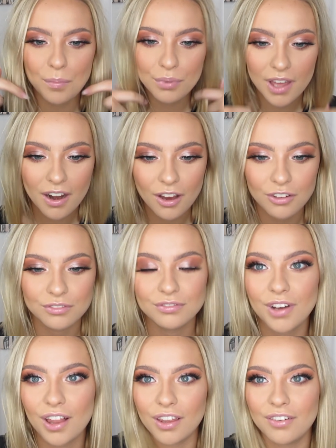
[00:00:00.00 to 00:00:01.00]
But yeah, no,
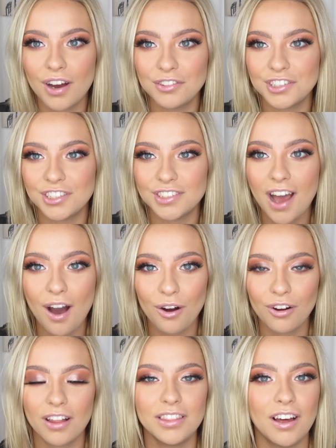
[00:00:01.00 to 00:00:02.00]
I love how it turned
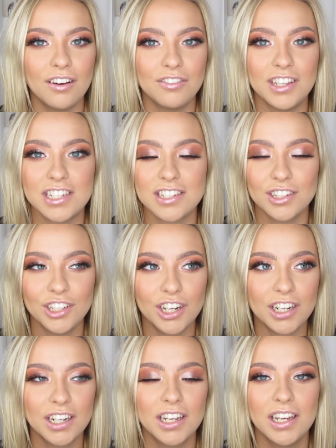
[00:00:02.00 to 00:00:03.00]
out. I love this
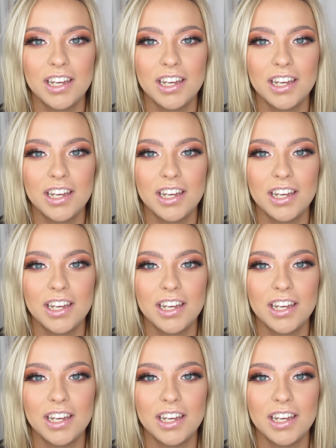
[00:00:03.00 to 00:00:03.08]
look.